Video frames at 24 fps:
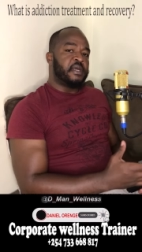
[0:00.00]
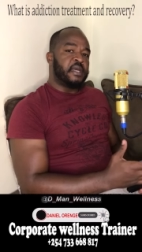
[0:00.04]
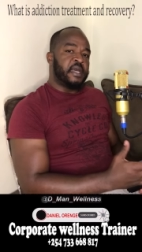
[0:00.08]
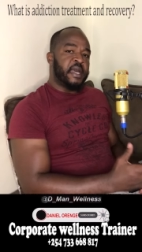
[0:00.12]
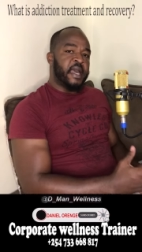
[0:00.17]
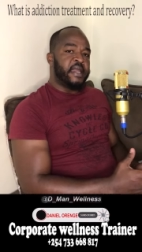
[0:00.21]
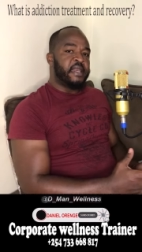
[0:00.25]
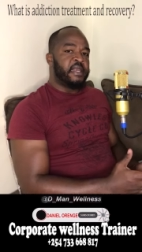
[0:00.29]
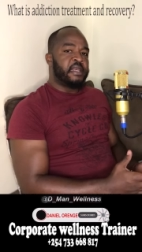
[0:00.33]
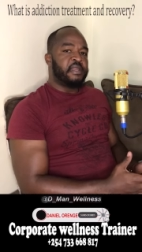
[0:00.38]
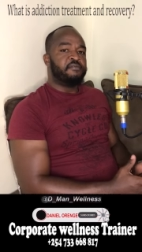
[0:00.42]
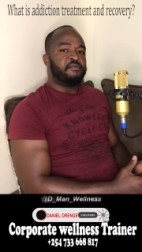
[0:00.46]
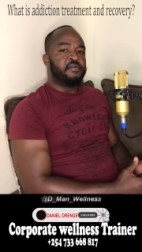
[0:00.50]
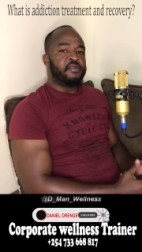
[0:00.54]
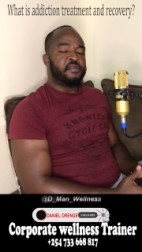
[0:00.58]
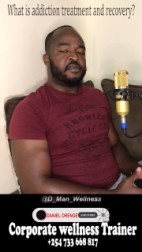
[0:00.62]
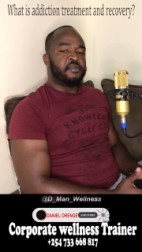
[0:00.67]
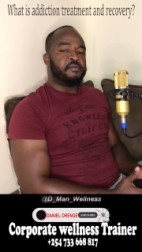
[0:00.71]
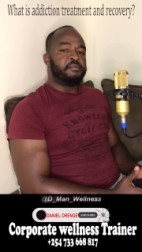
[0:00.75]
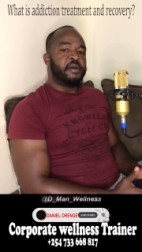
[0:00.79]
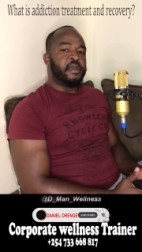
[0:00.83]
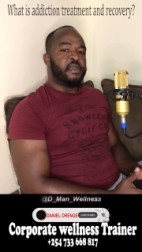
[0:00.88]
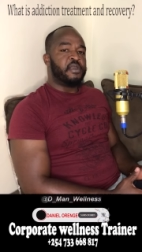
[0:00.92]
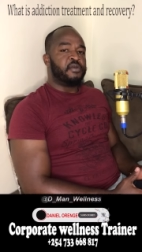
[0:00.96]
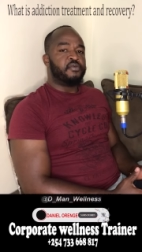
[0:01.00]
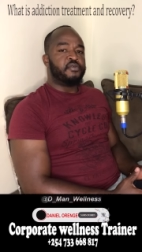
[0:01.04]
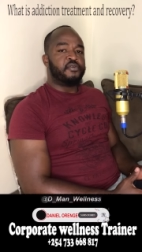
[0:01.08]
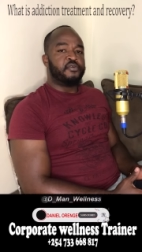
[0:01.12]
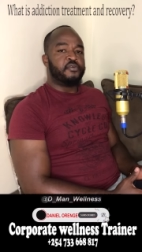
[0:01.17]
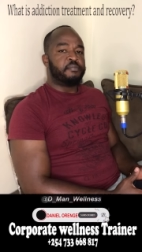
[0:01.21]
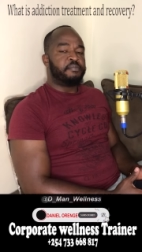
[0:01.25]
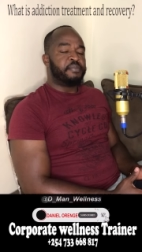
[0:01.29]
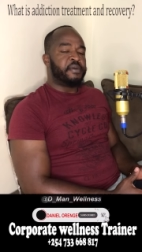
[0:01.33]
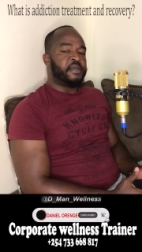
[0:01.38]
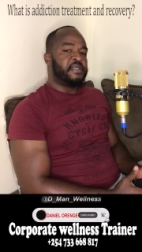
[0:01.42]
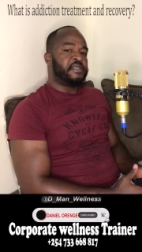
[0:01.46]
kindly visit my
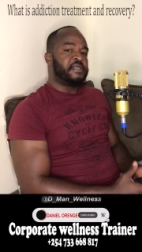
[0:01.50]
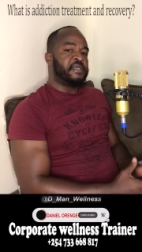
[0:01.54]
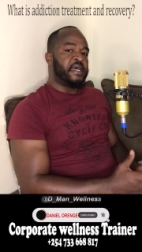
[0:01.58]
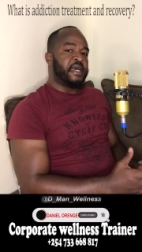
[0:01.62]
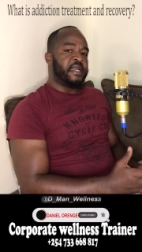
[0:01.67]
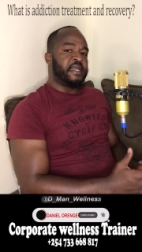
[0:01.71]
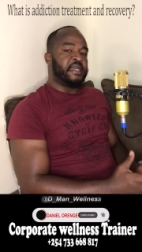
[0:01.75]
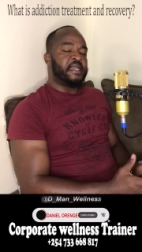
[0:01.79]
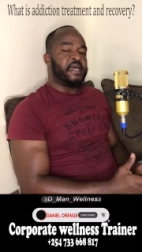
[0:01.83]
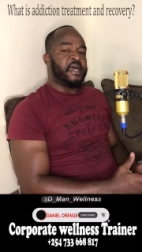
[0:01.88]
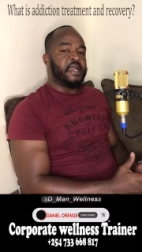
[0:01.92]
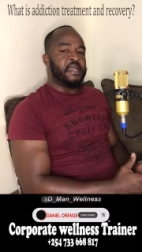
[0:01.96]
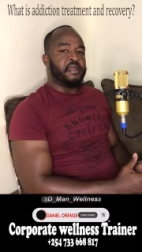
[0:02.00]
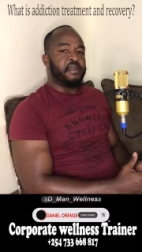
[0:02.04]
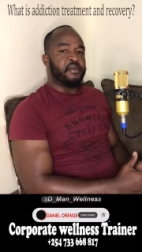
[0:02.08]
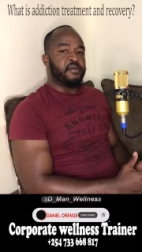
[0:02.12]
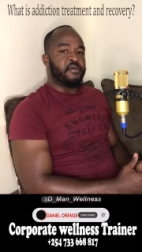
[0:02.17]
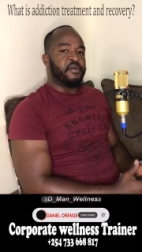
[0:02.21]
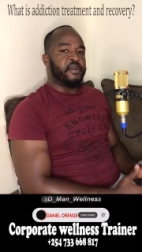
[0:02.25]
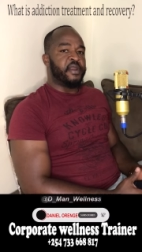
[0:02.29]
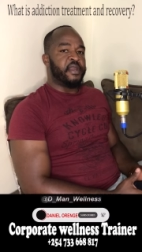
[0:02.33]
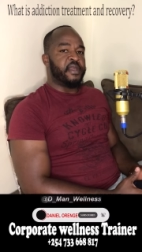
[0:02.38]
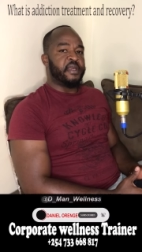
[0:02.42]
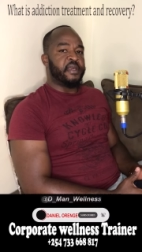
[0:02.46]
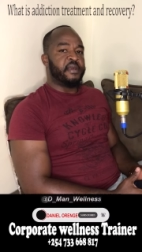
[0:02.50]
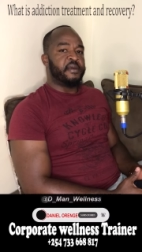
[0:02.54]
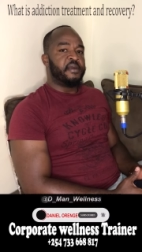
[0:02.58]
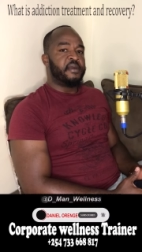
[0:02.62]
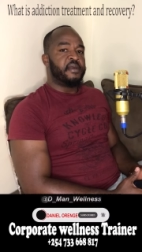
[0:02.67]
YouTube page at Daniel Orenge.